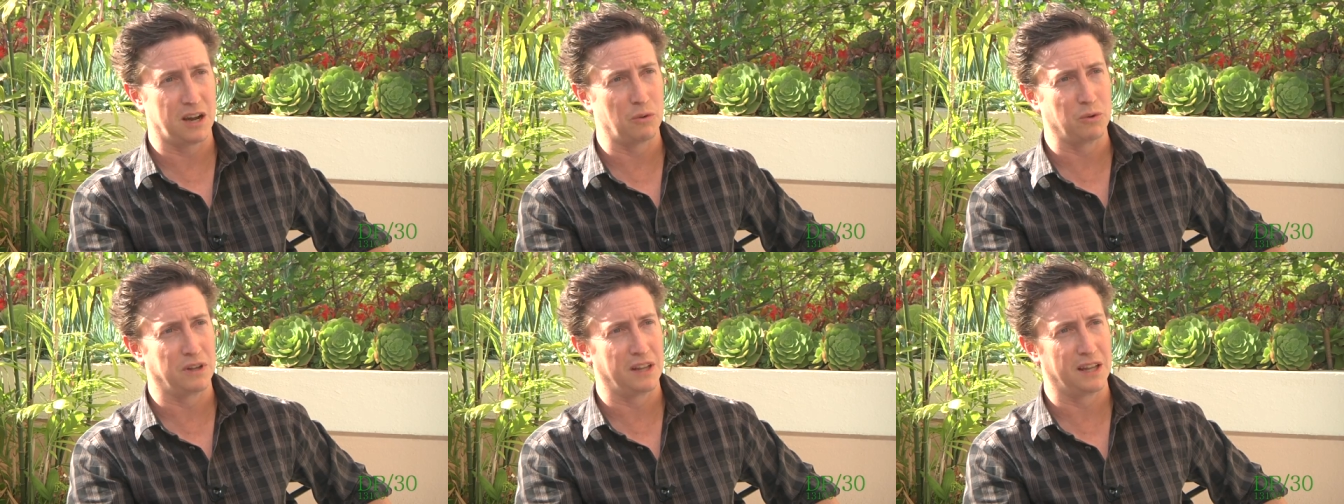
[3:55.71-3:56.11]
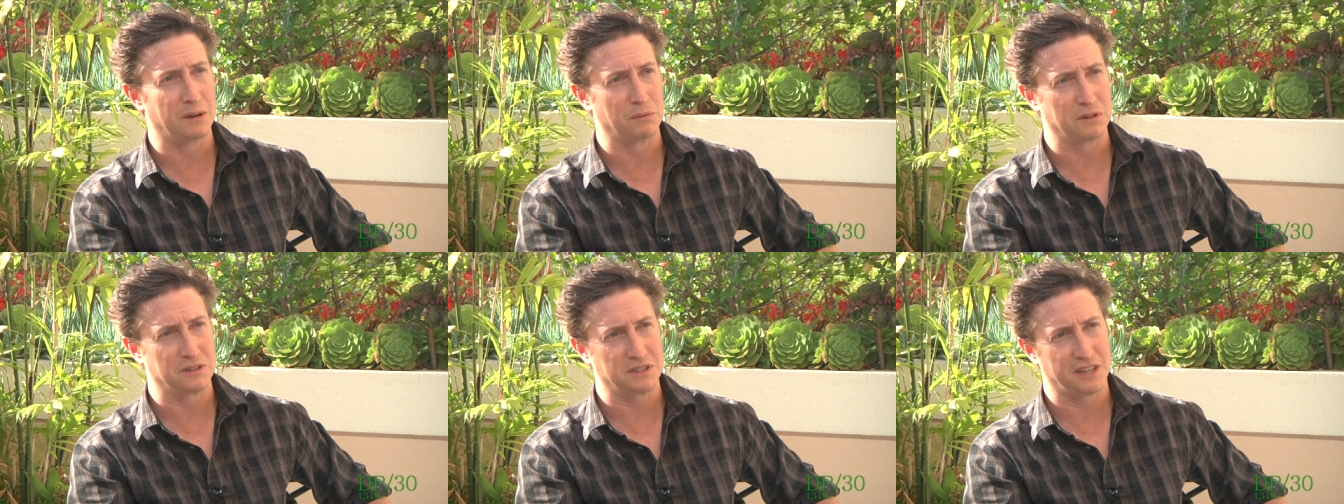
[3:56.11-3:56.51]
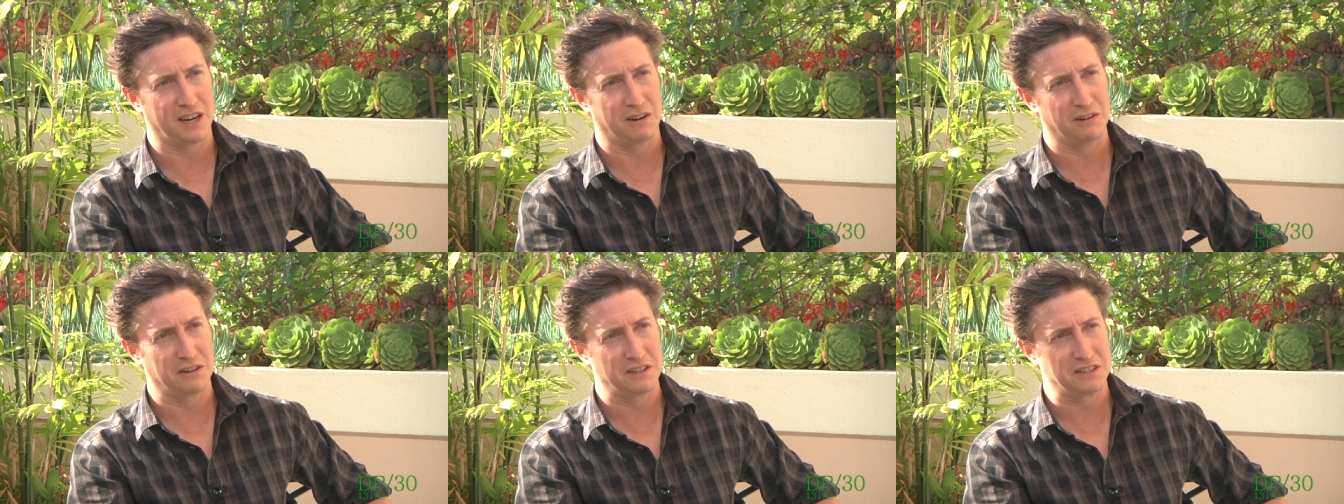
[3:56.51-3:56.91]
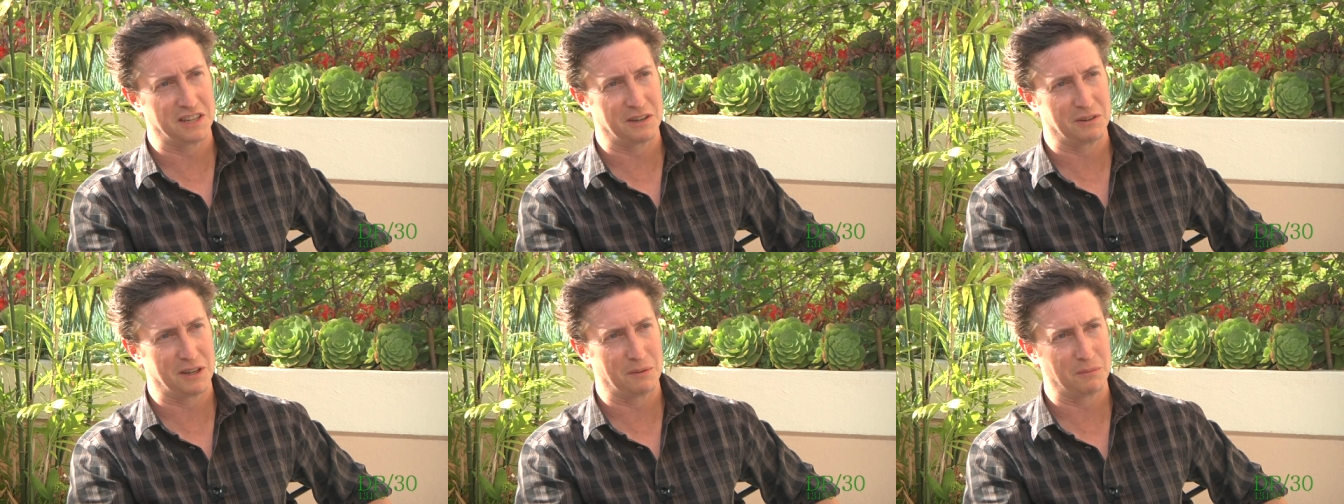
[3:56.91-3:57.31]
I wouldn't let them go see High Road to
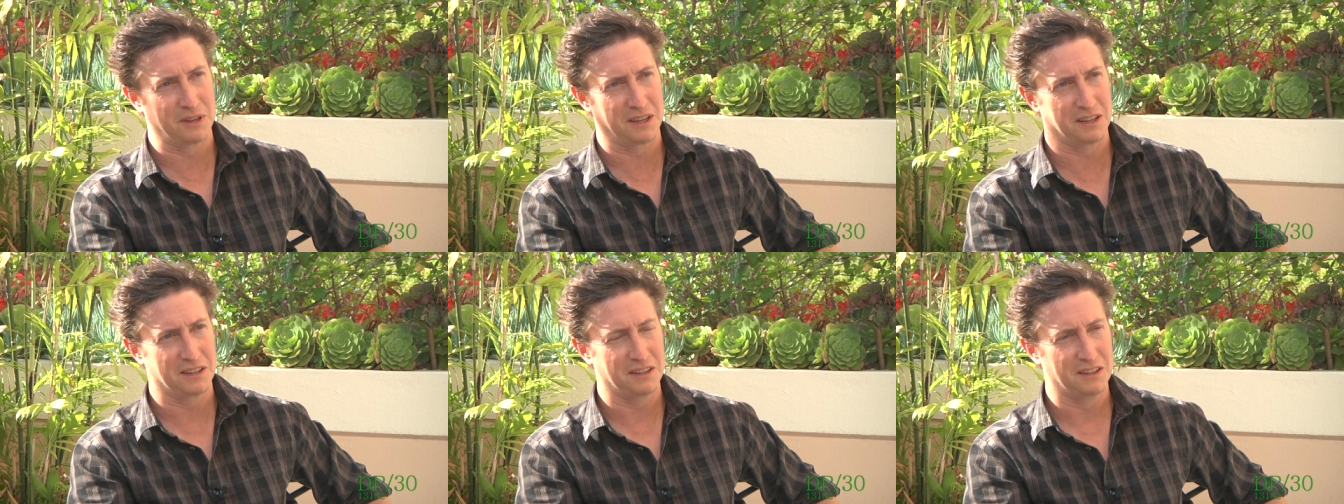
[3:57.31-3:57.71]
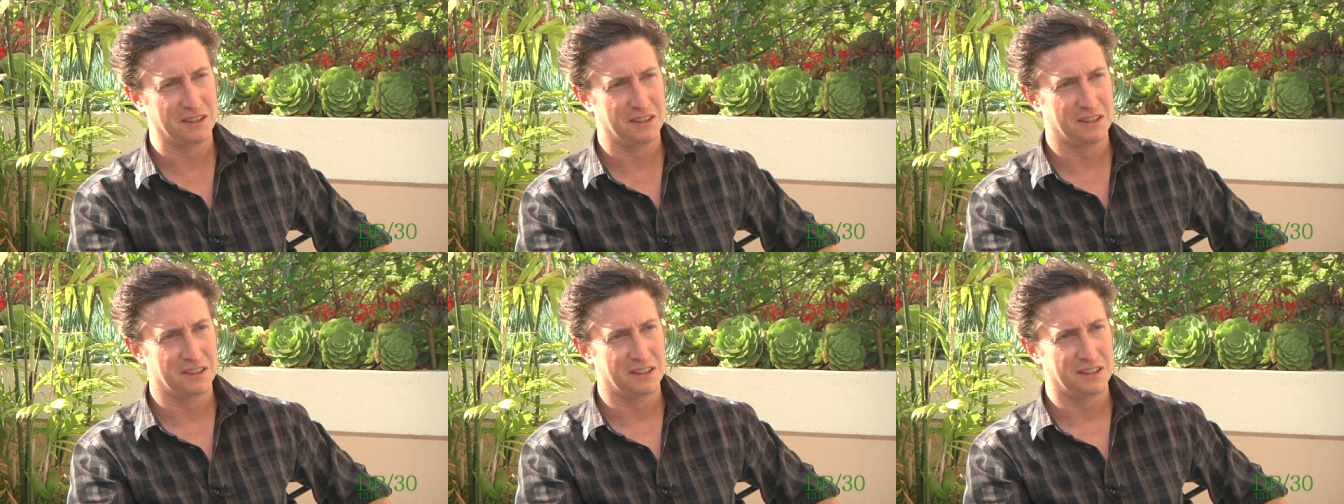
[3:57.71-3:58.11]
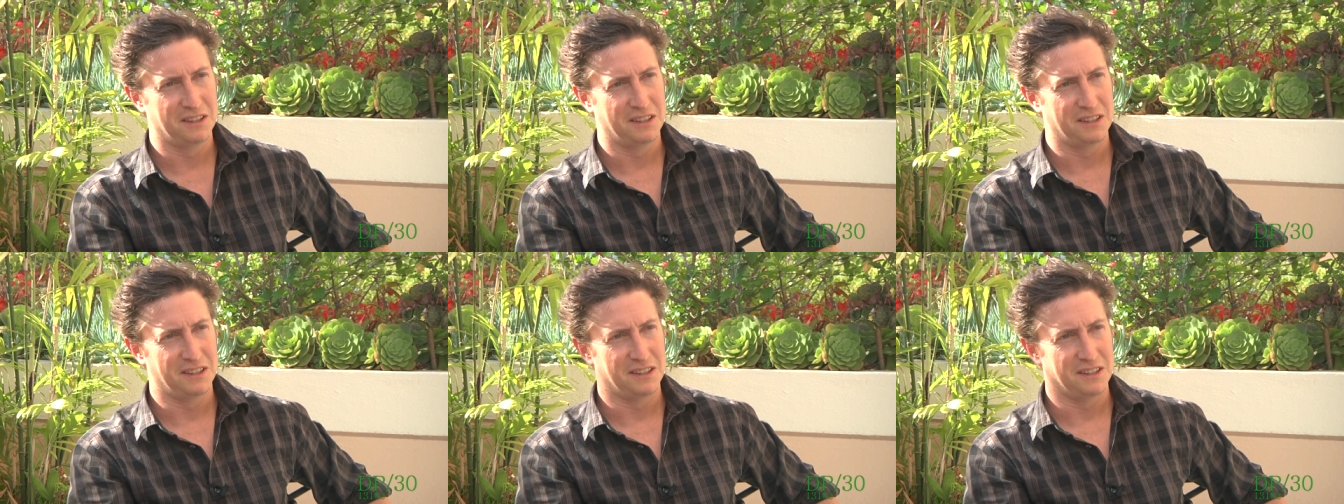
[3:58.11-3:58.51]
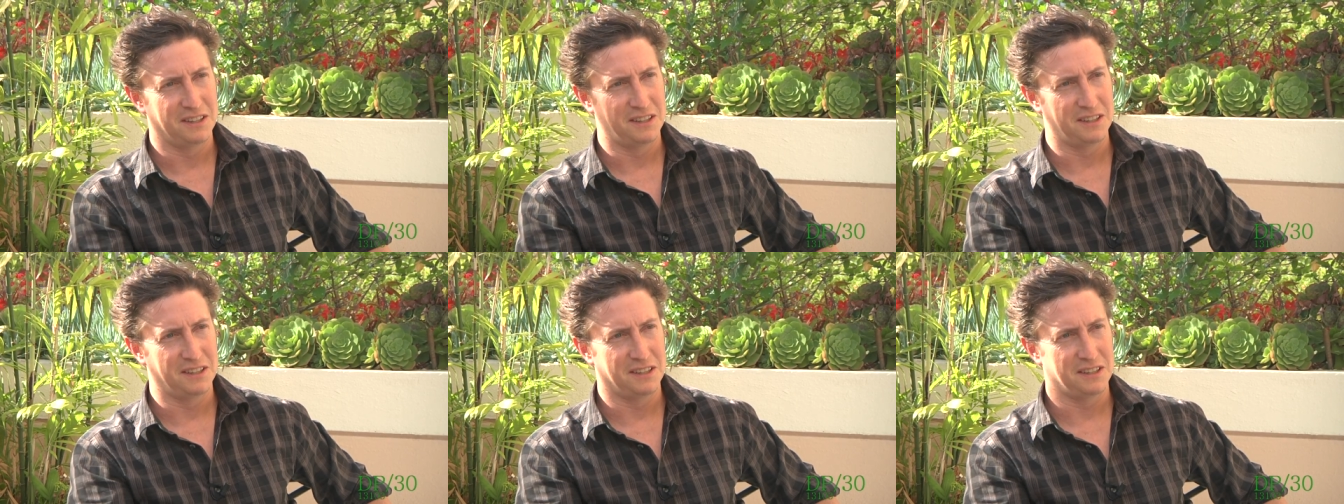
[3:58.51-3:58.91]
China without me.
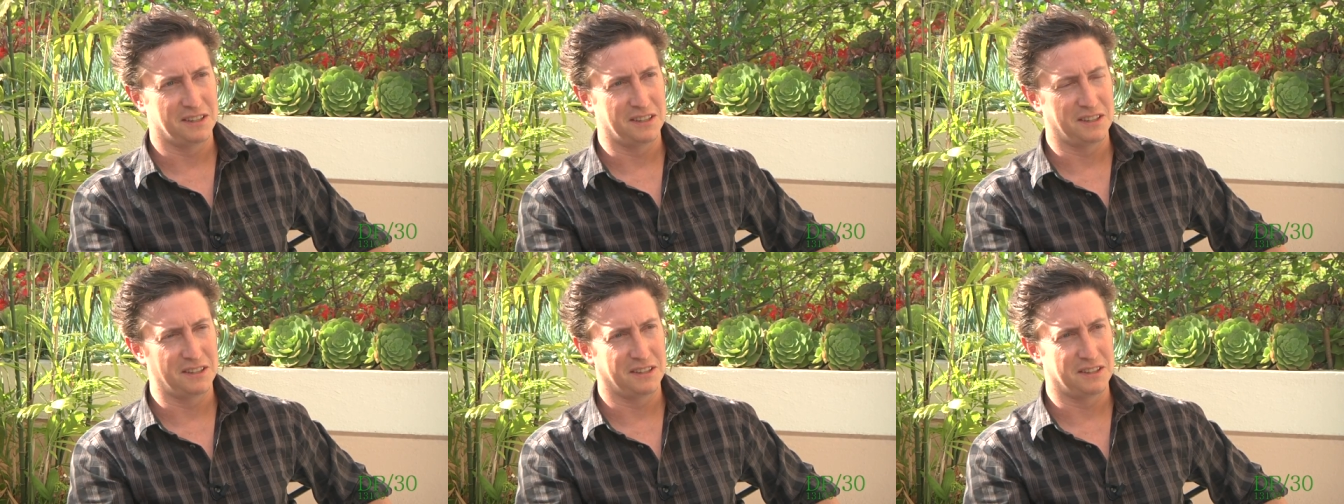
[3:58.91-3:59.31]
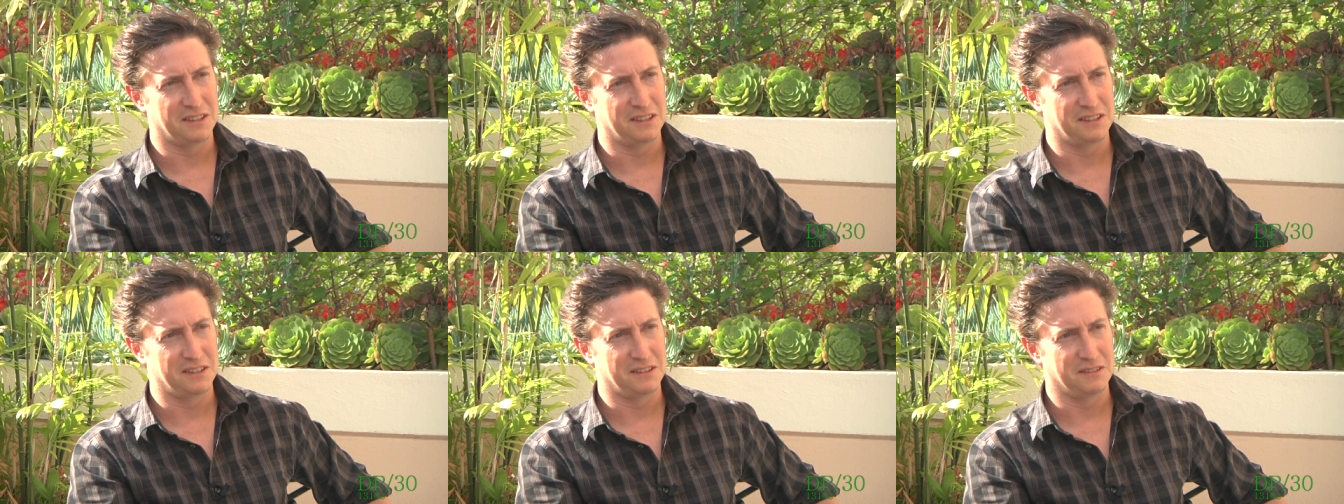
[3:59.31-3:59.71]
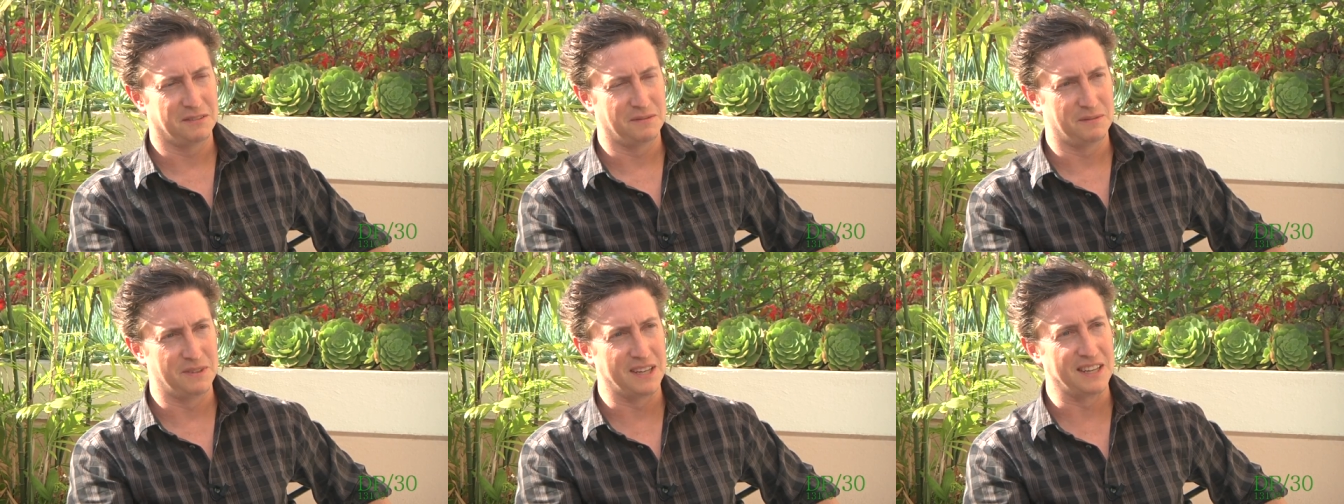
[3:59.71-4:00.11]
So they gave in and took you, or you went